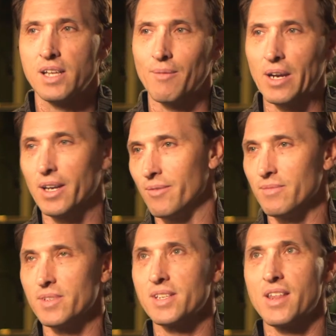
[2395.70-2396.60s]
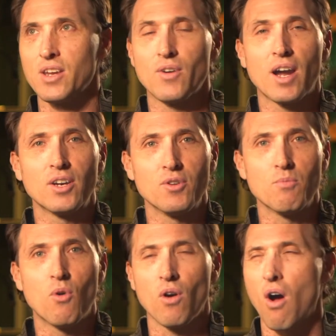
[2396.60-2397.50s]
I'm not gonna say that you're not gonna
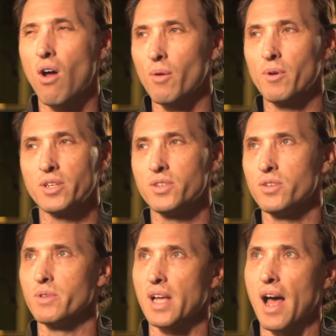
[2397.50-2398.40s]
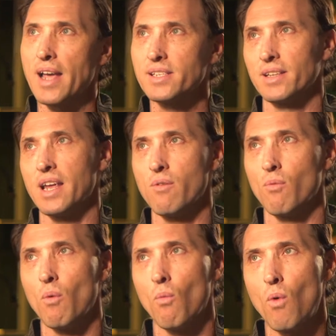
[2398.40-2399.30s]
do more. All I wanted to do is isolate
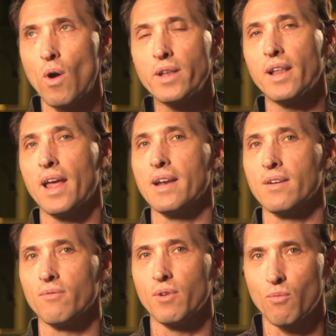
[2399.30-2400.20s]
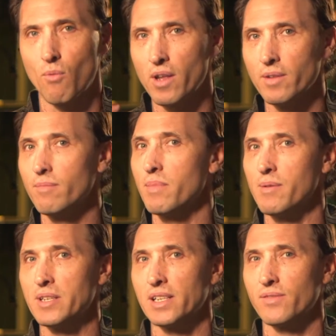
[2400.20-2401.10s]
what one light with one beam
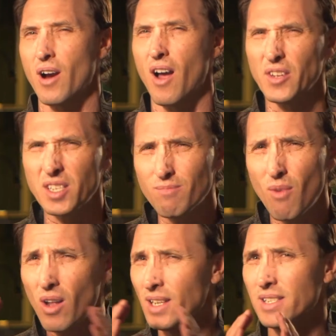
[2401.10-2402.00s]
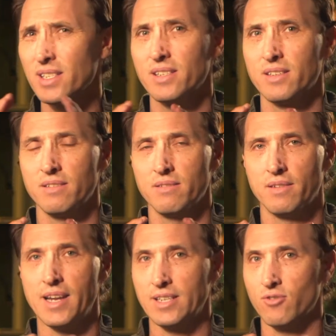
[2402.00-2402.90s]
intensifier on the smallest
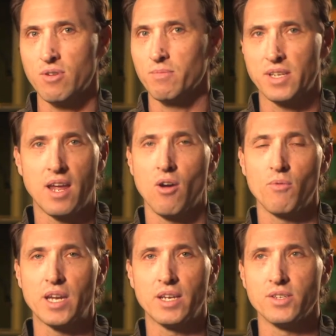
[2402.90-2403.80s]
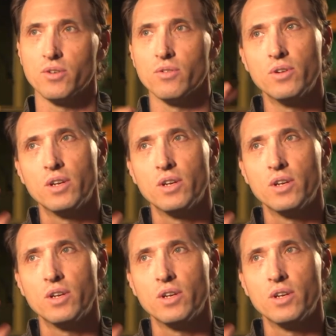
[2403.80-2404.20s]
light stream scale we can do,